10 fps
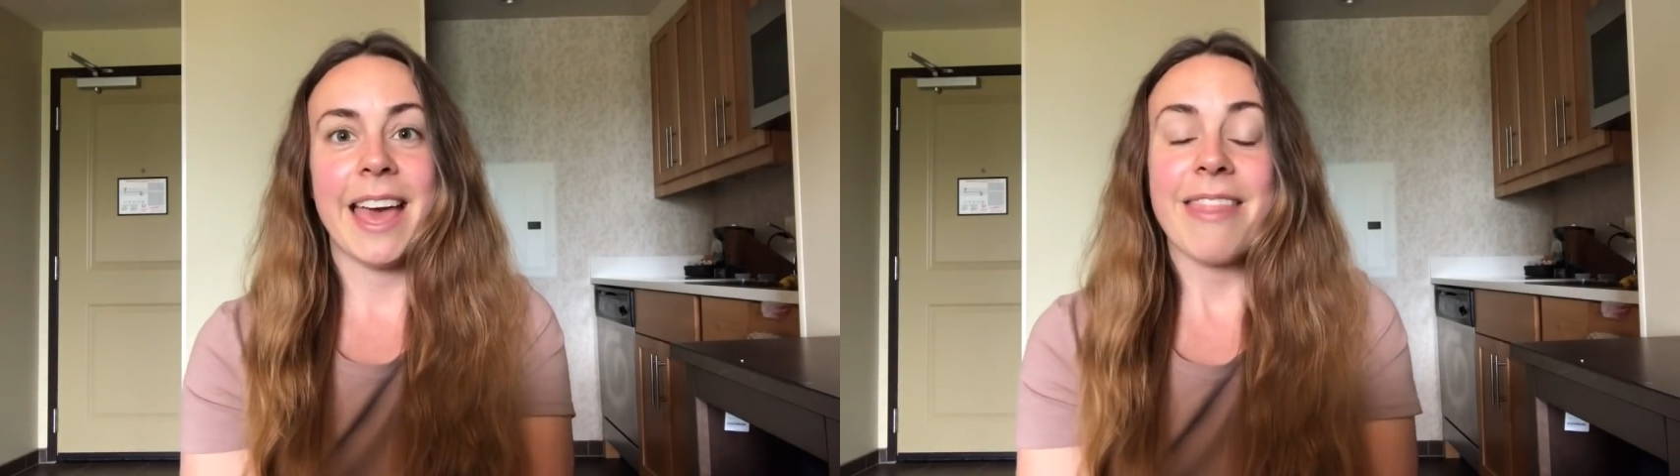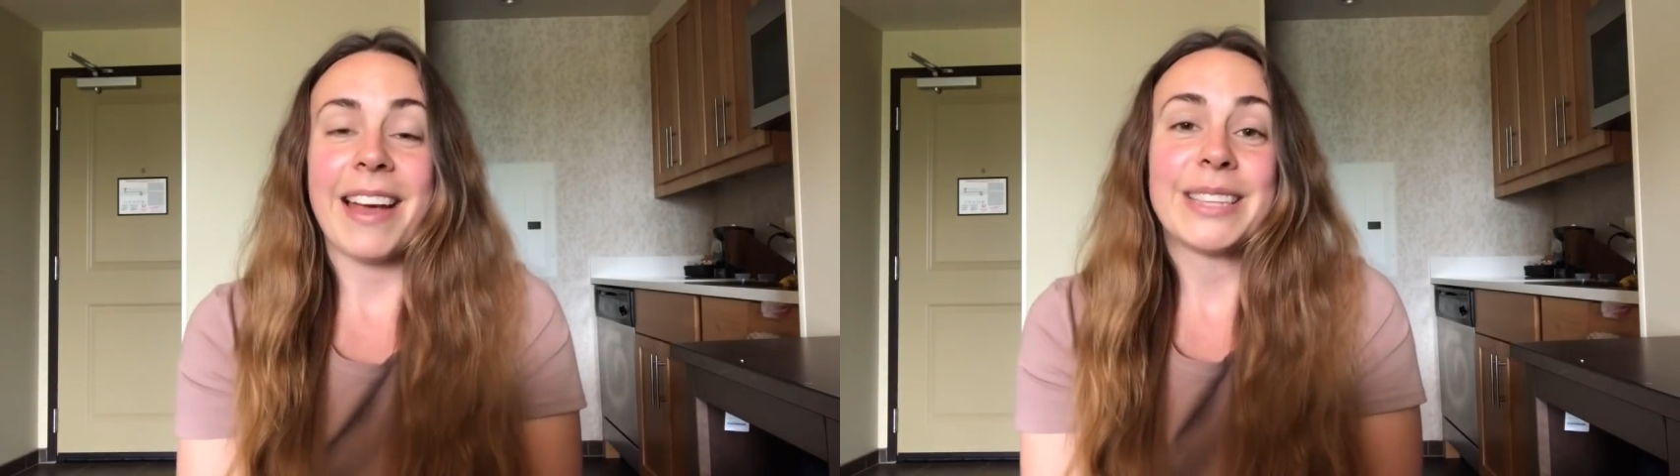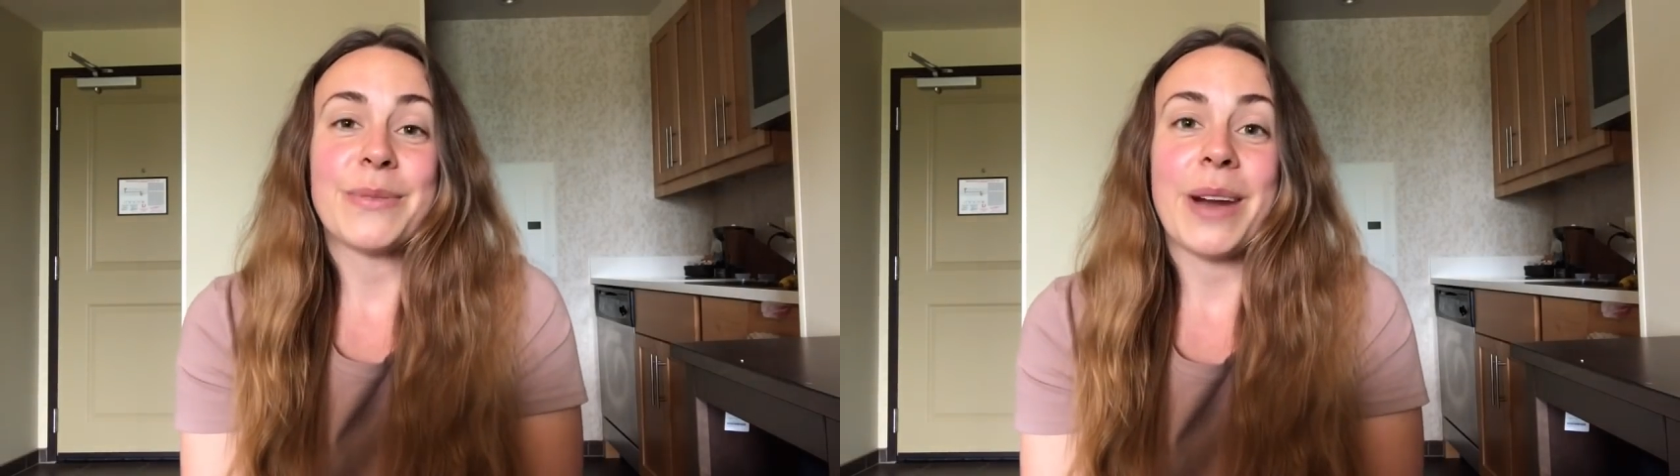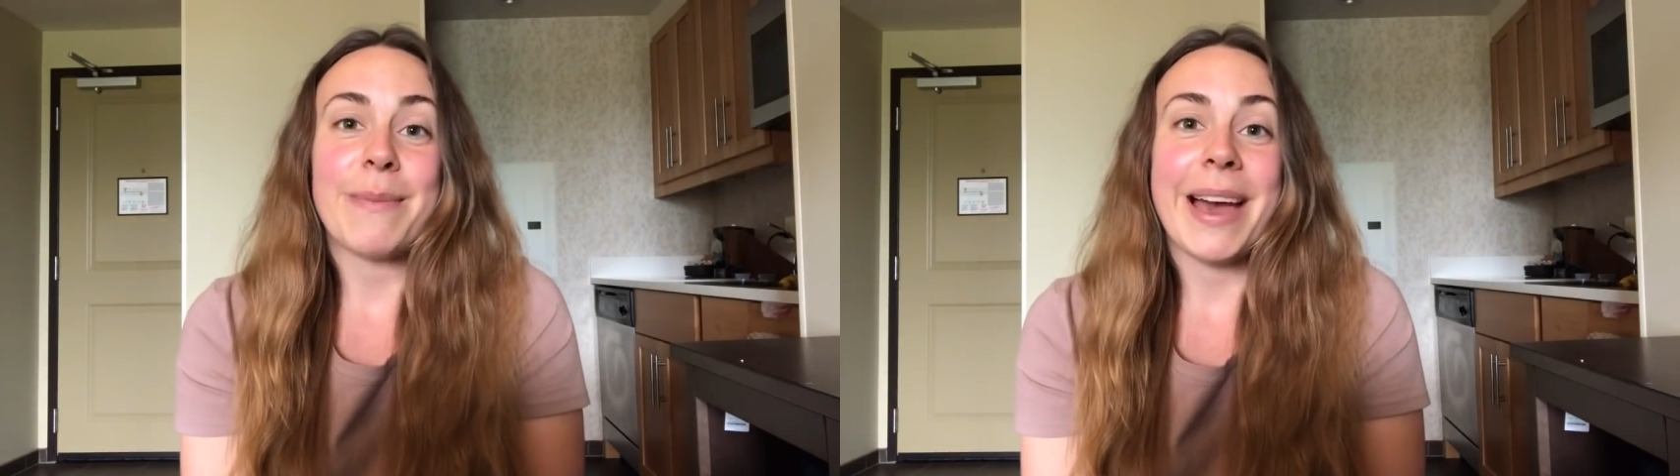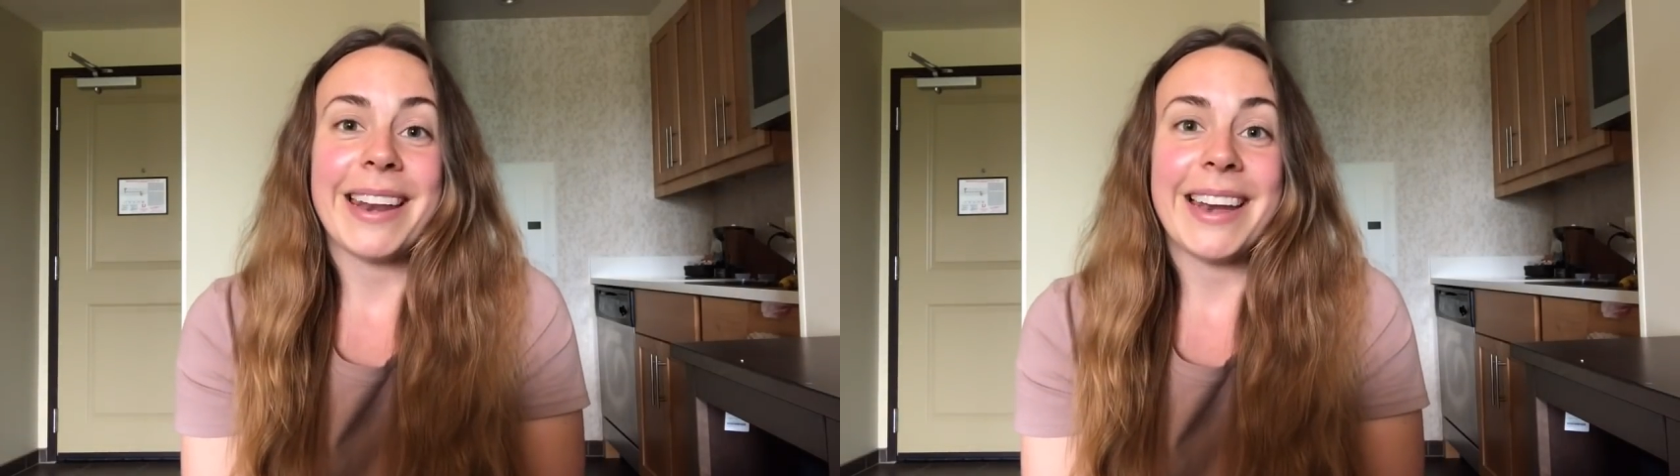that's where I'm
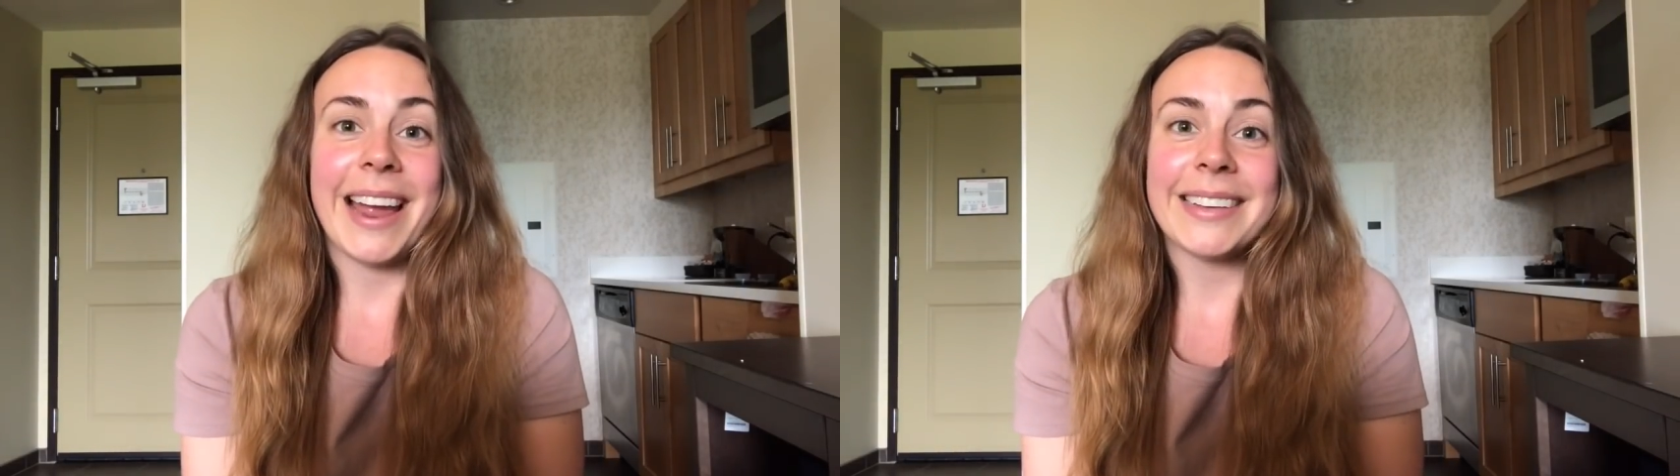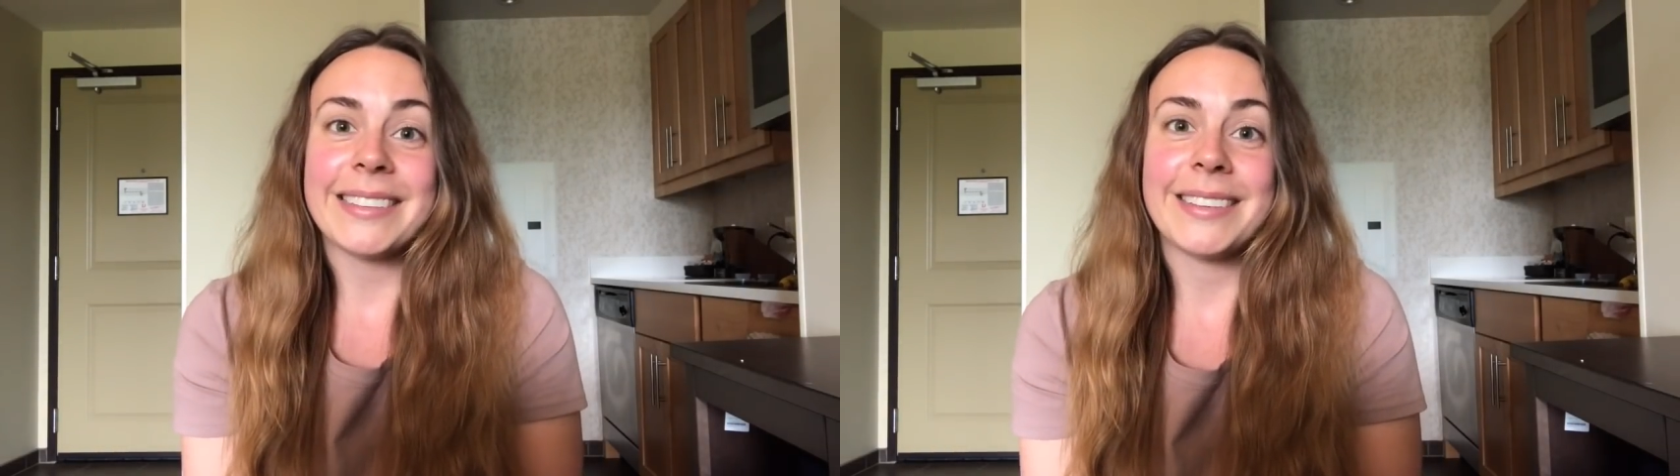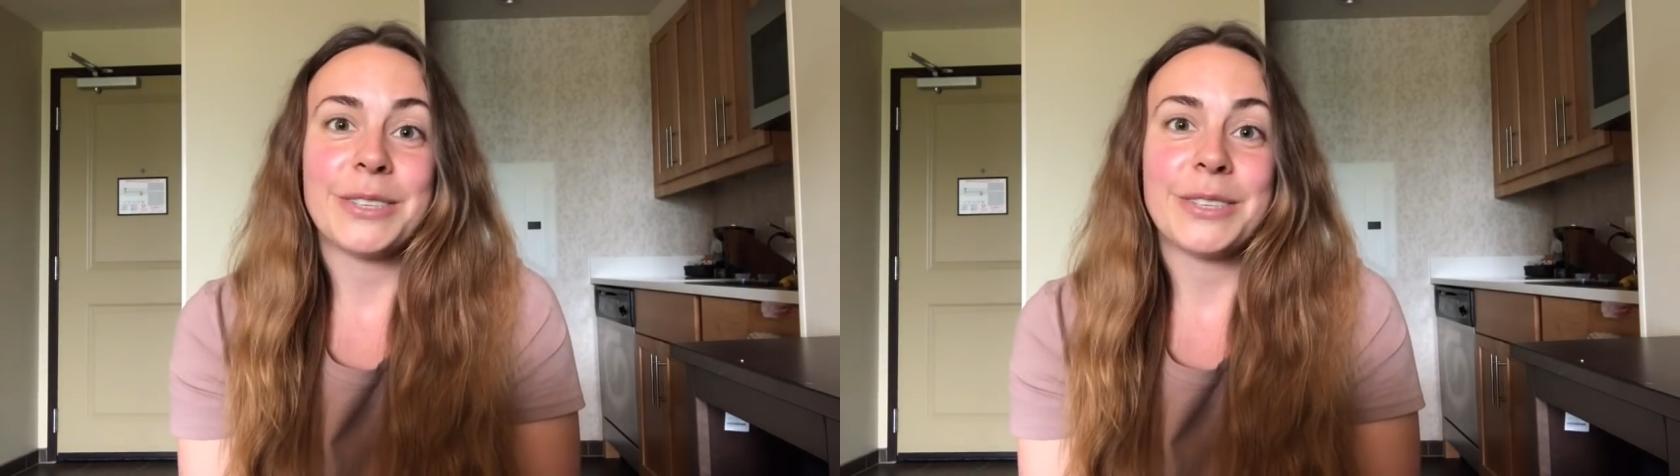headed next as